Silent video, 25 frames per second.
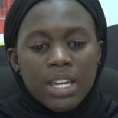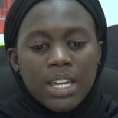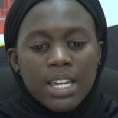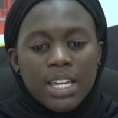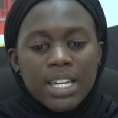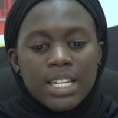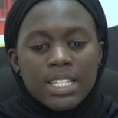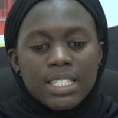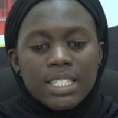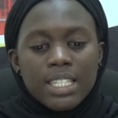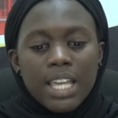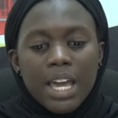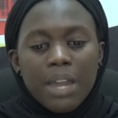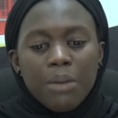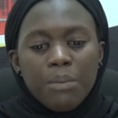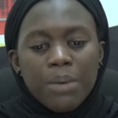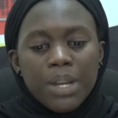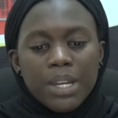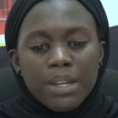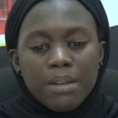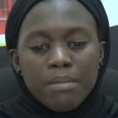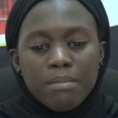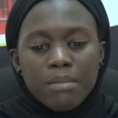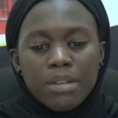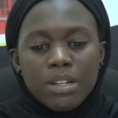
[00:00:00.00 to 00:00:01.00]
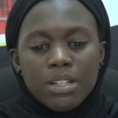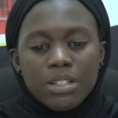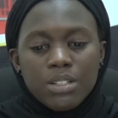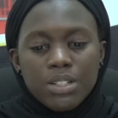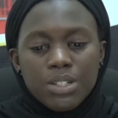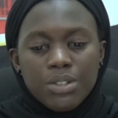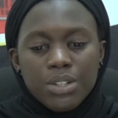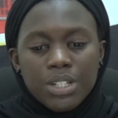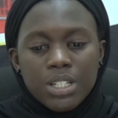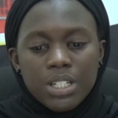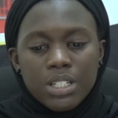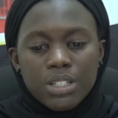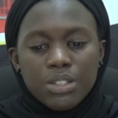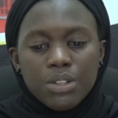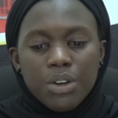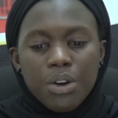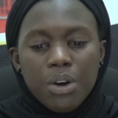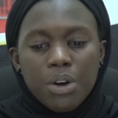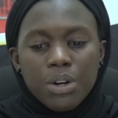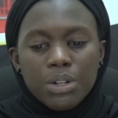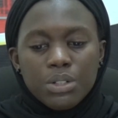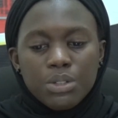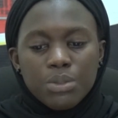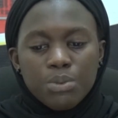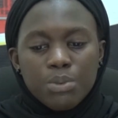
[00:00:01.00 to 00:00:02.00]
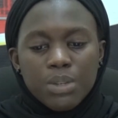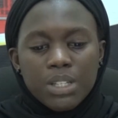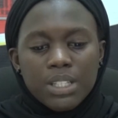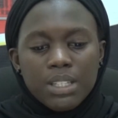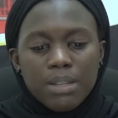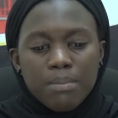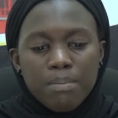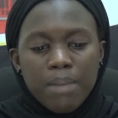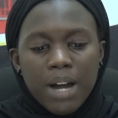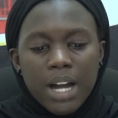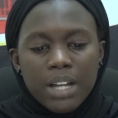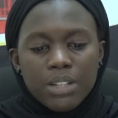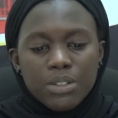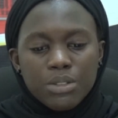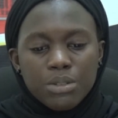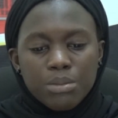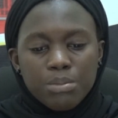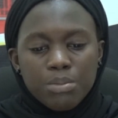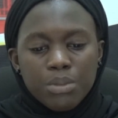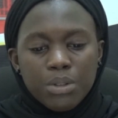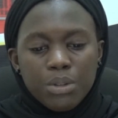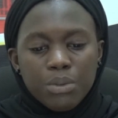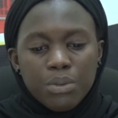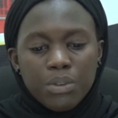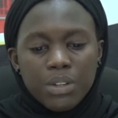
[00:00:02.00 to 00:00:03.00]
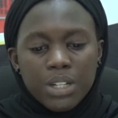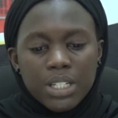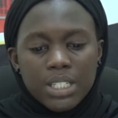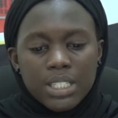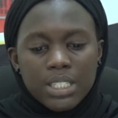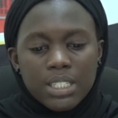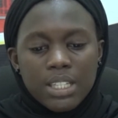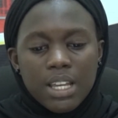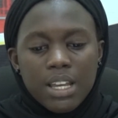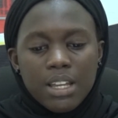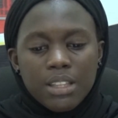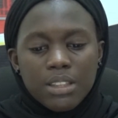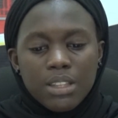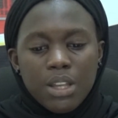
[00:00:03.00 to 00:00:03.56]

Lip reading: He said when the ministry discussed with the Banjul Breweries,